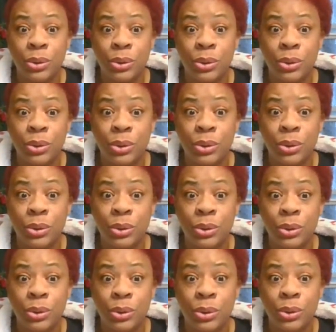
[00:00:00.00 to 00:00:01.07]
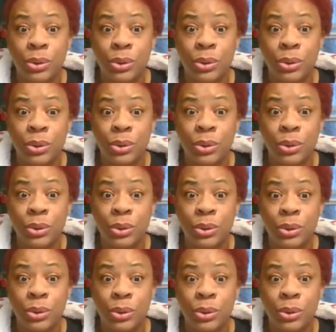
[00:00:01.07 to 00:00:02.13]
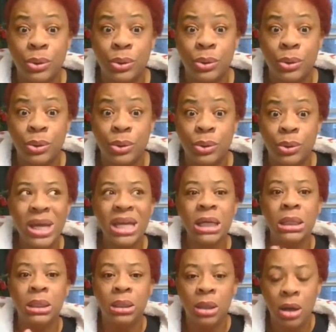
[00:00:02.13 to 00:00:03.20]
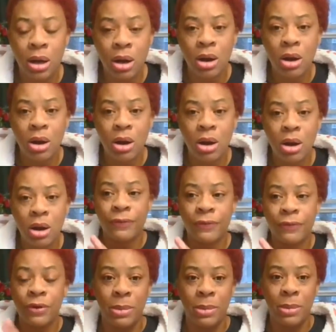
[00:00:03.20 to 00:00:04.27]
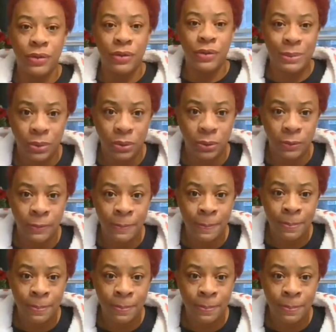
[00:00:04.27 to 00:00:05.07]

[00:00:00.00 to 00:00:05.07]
You learn. This is why I have this channel, so we can learn from other people.